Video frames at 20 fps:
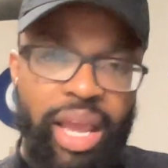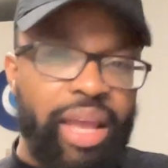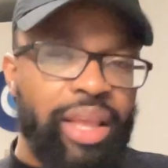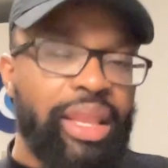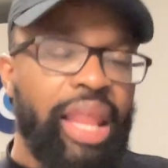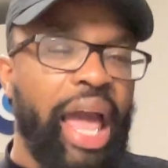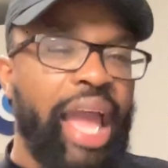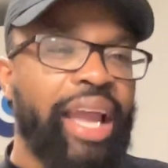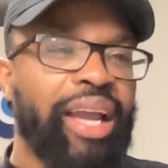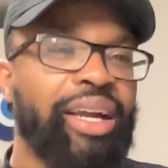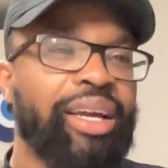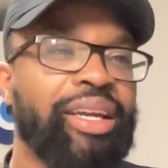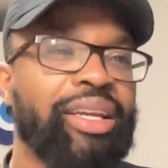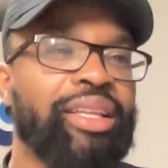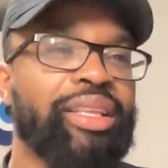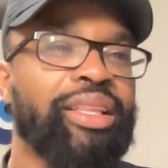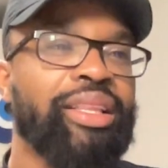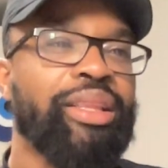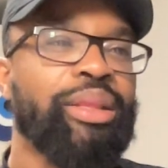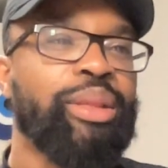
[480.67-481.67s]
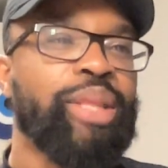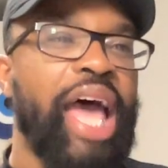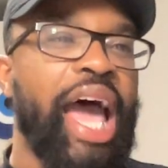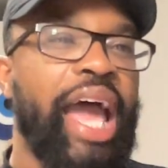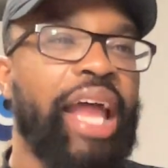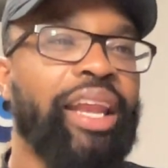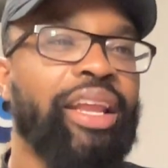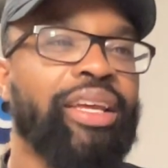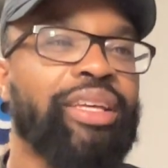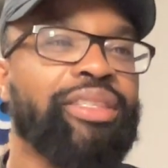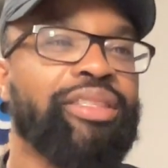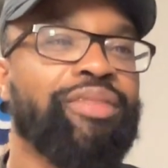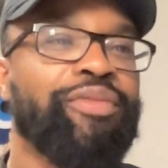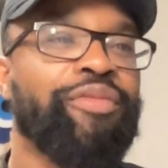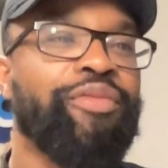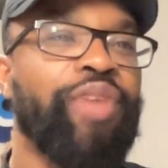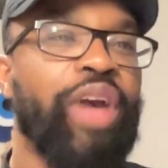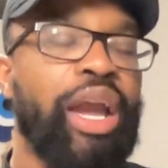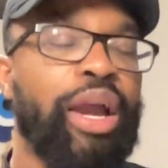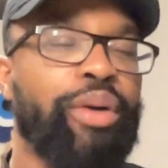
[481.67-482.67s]
Like, that is
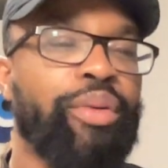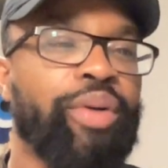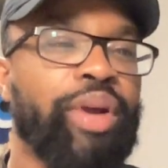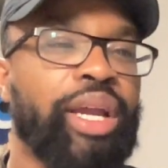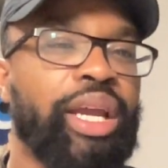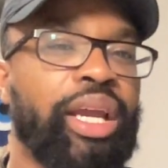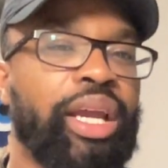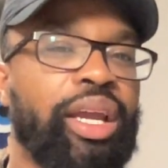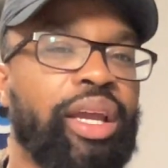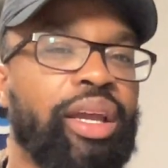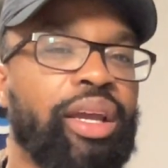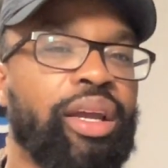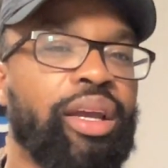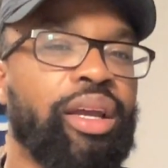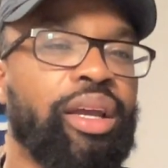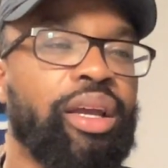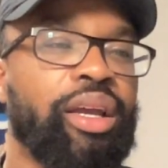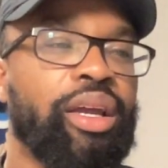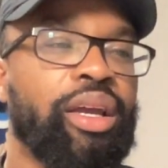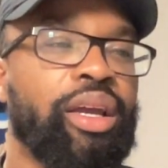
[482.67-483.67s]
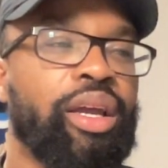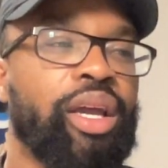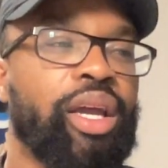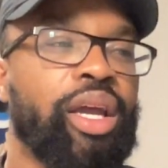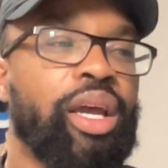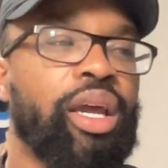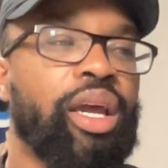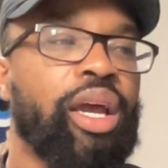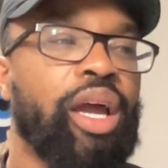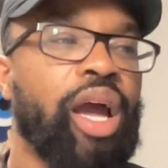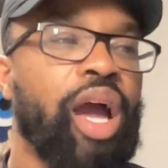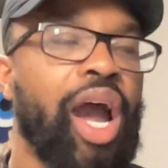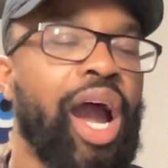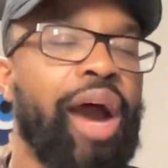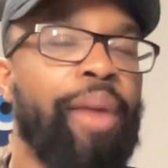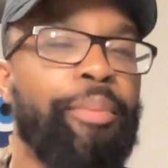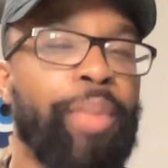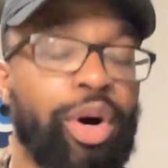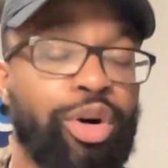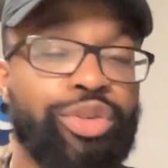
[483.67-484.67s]
very
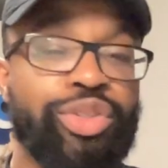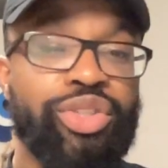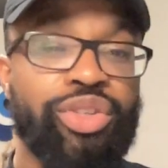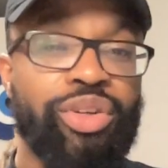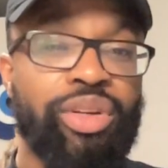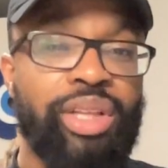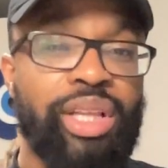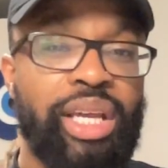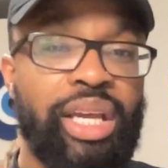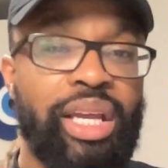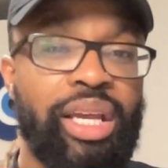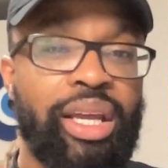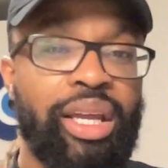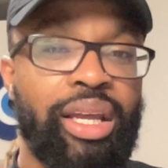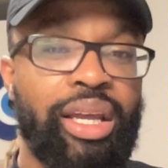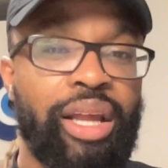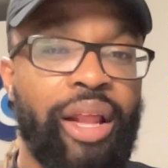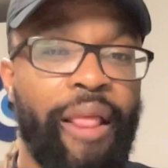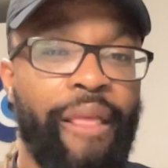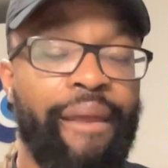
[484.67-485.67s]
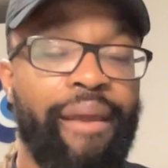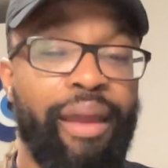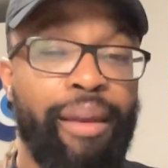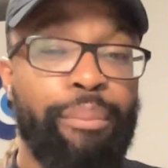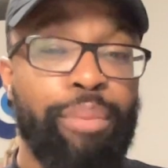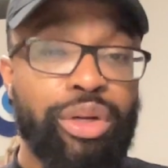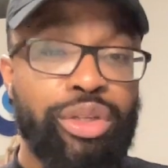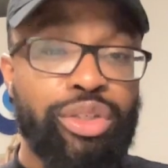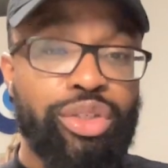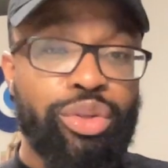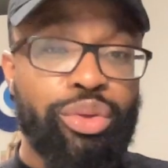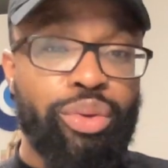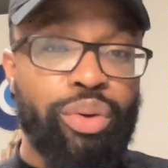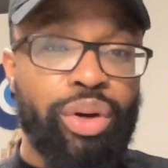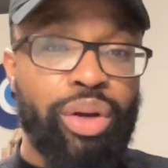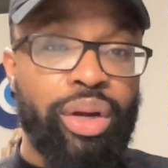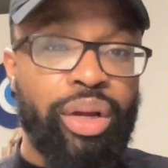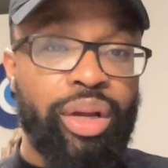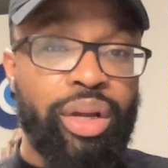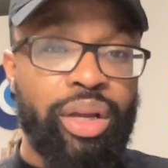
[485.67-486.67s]
emotionally
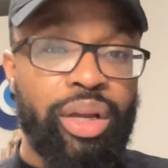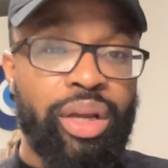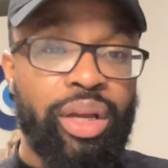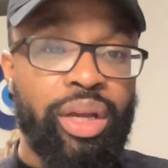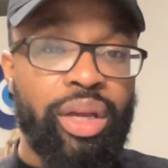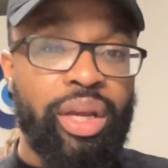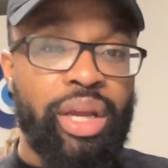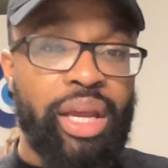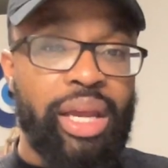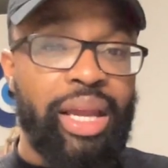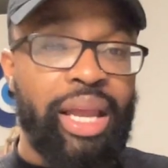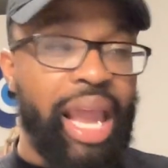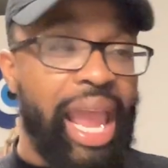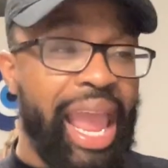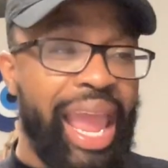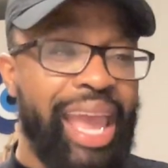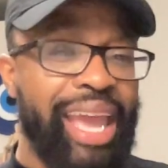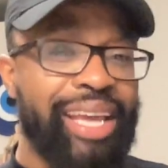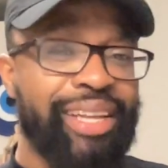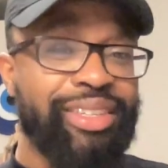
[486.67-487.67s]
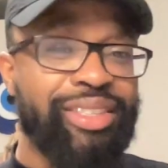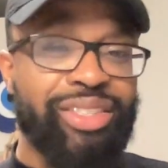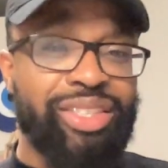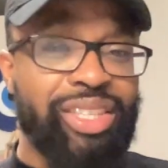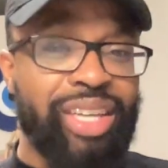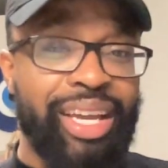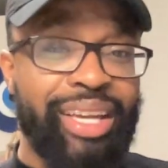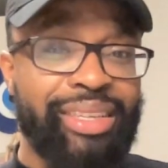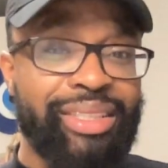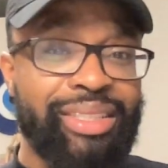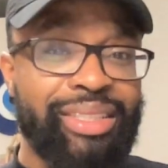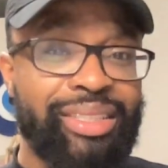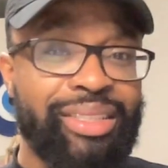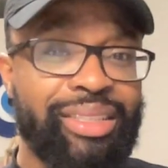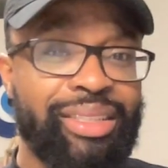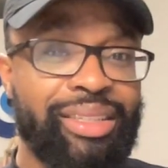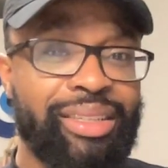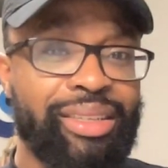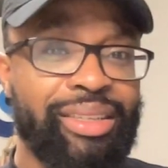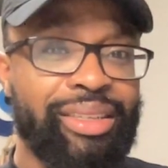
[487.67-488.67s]
immature and
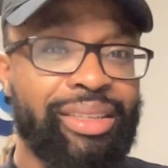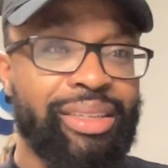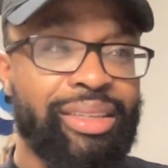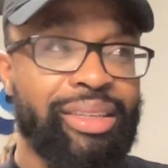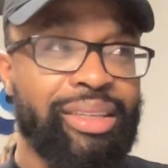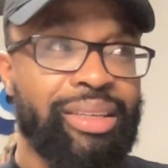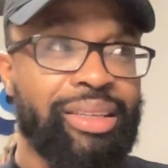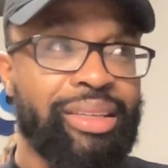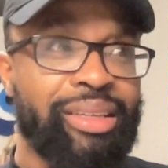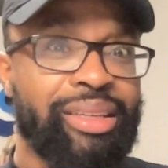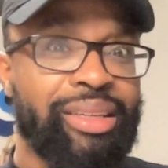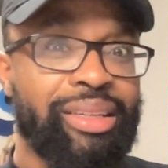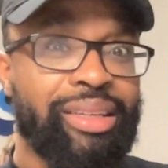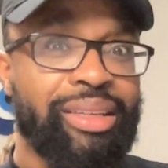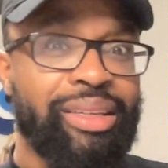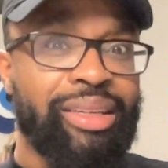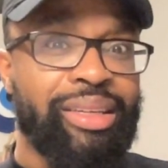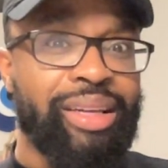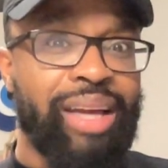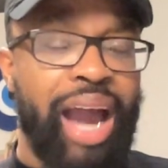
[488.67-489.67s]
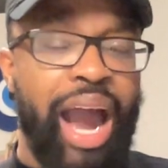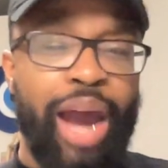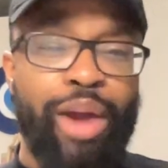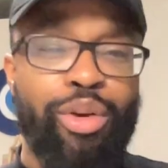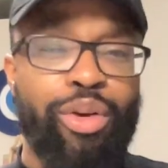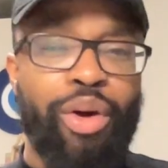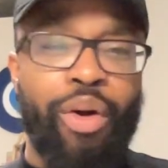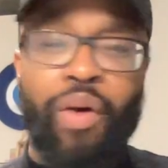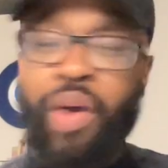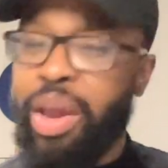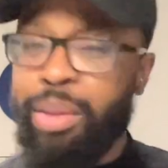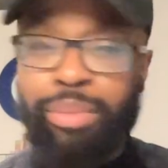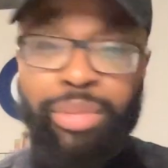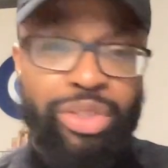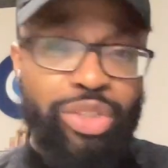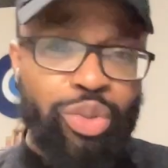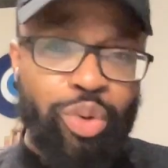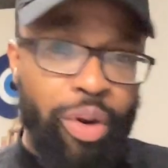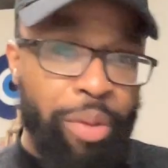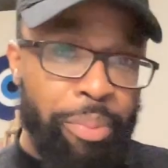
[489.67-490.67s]
just, I don't know,
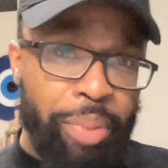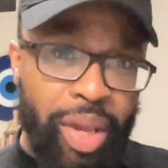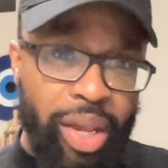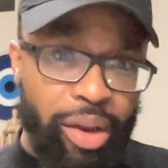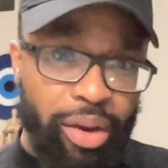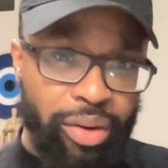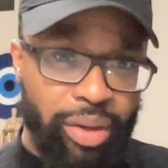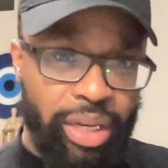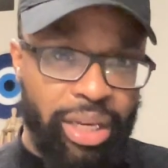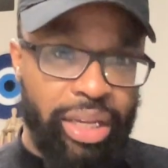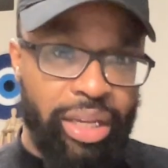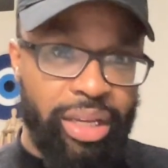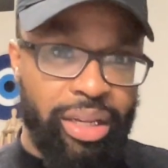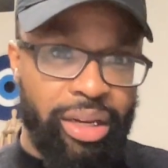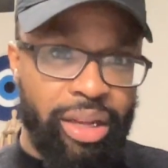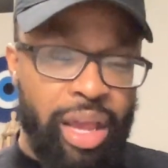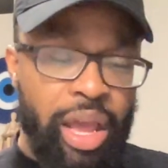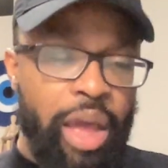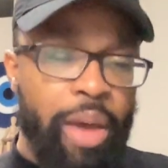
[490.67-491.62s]
immature period.